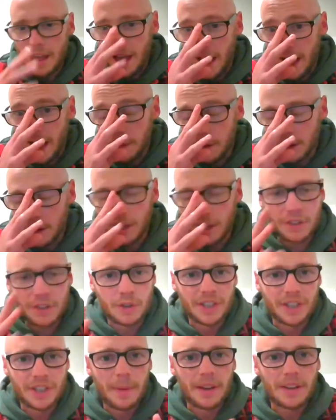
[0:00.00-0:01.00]
So
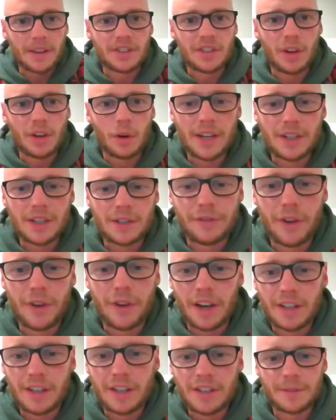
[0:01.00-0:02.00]
I'll tell you about Soul Edge
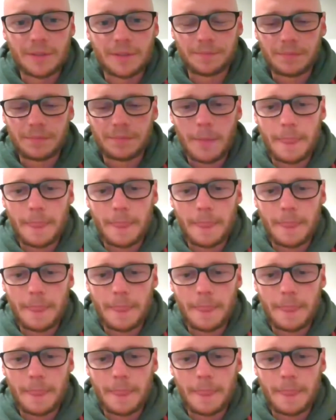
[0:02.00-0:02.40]
first.